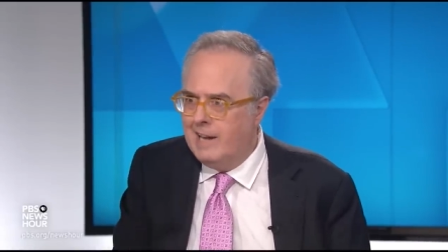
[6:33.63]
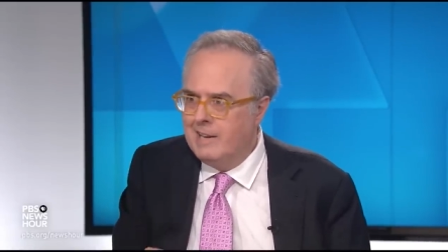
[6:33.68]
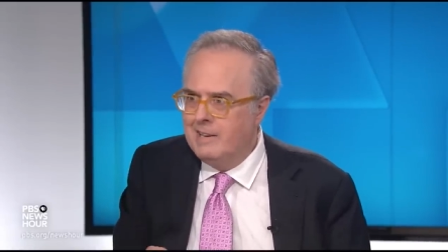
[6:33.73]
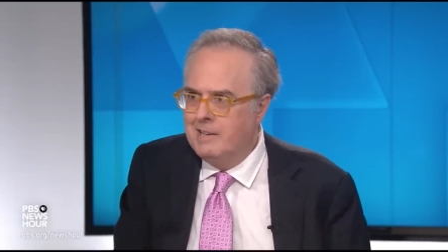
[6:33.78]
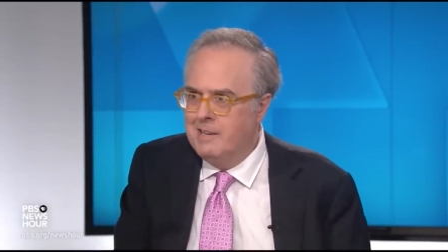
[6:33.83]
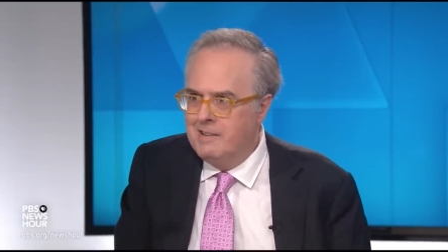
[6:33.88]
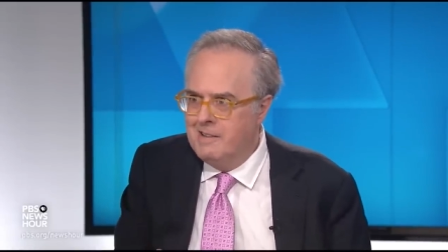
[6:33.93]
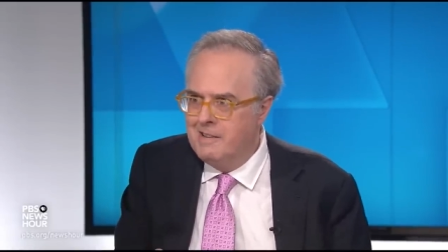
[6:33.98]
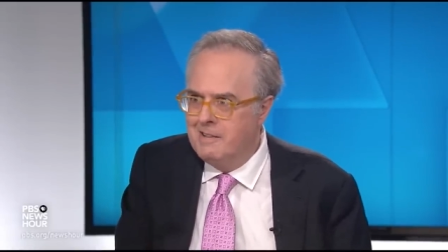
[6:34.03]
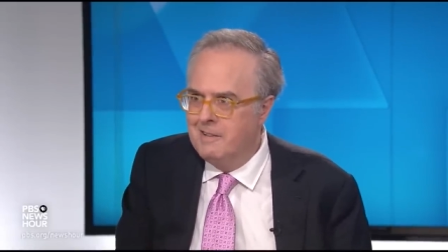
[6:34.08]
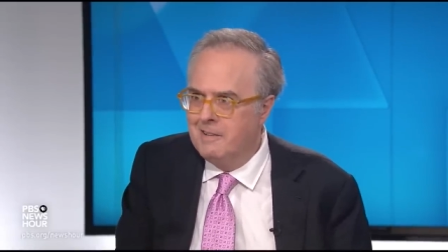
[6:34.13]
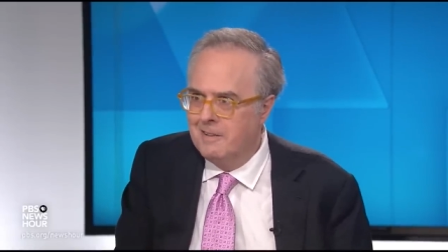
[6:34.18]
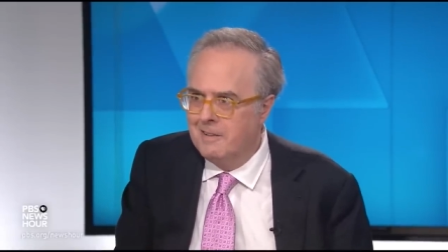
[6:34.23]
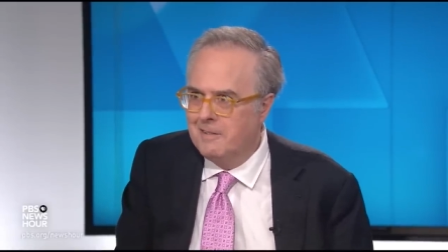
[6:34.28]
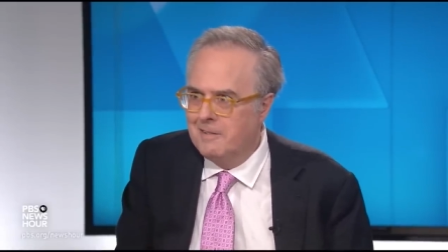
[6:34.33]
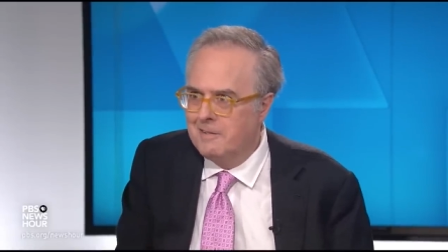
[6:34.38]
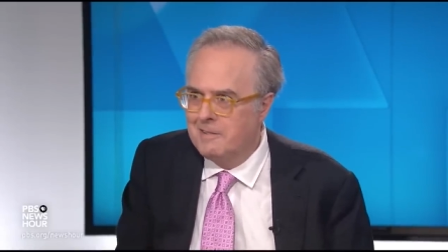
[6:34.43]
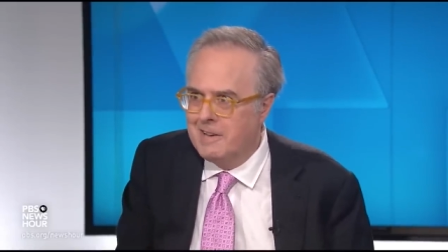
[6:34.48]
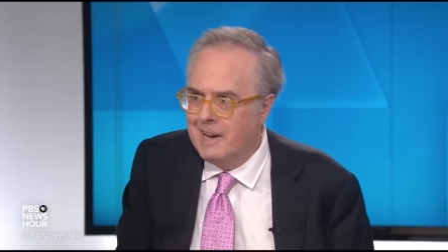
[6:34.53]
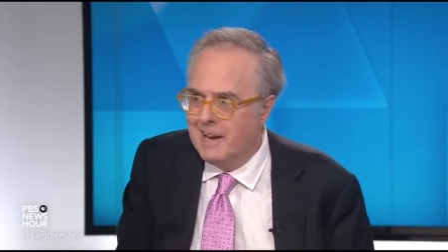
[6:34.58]
it,
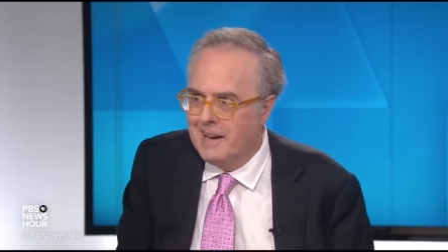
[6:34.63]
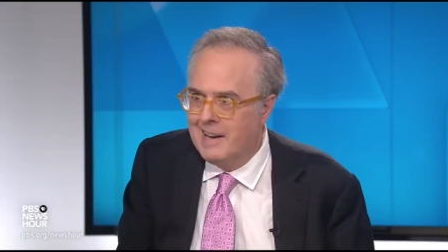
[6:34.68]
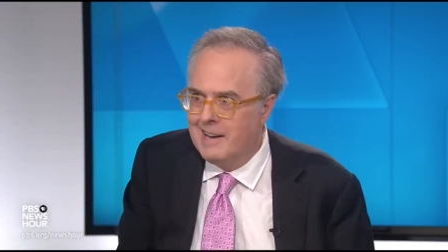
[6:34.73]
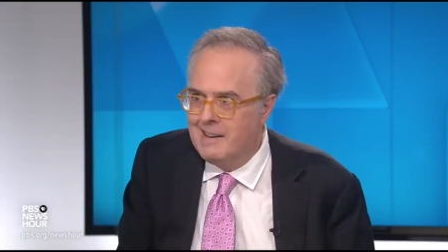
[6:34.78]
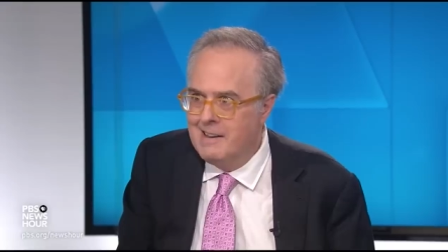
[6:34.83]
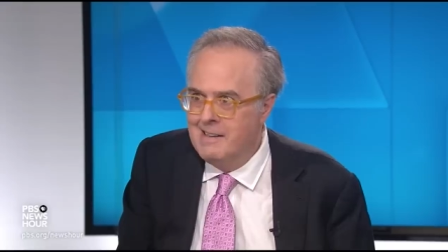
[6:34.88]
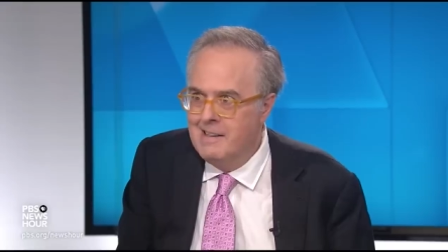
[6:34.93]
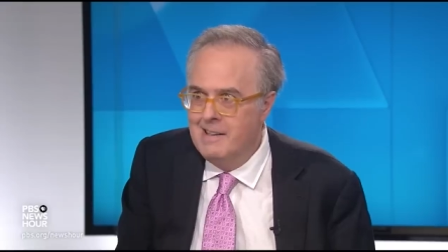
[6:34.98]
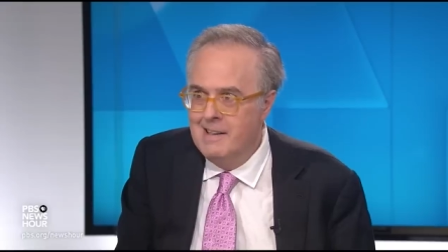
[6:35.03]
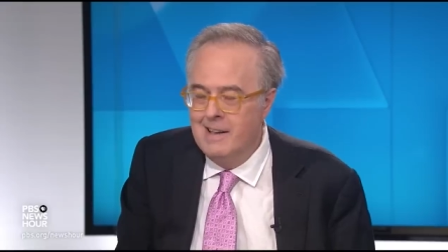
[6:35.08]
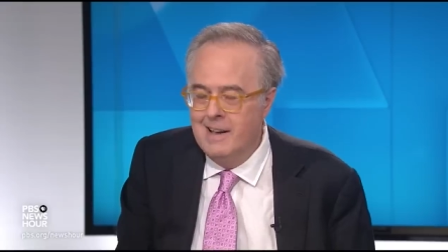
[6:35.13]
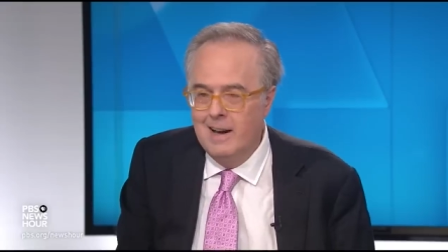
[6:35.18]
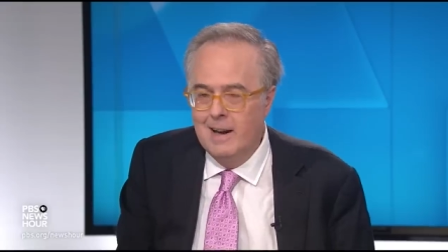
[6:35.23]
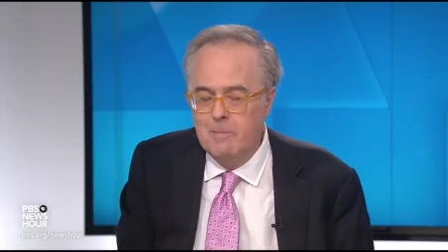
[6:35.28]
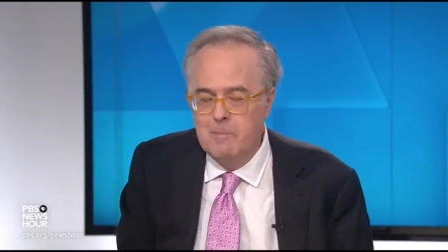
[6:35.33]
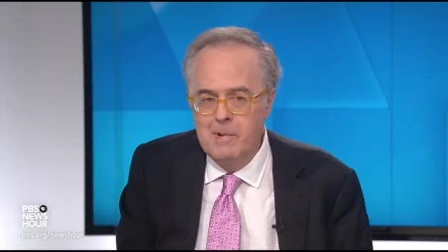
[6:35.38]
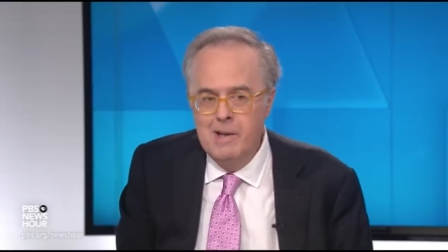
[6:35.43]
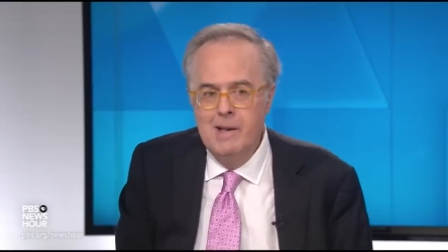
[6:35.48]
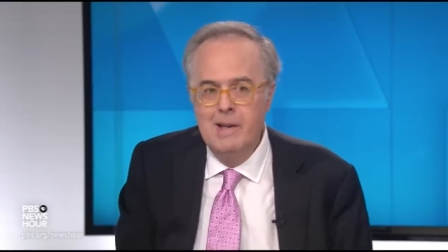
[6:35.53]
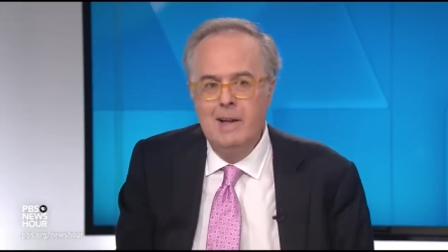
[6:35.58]
okay, yeah.
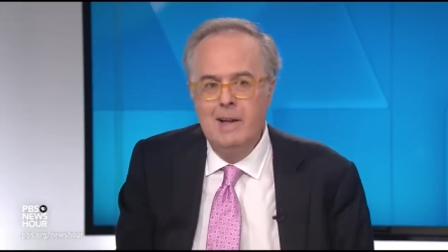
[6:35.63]
um,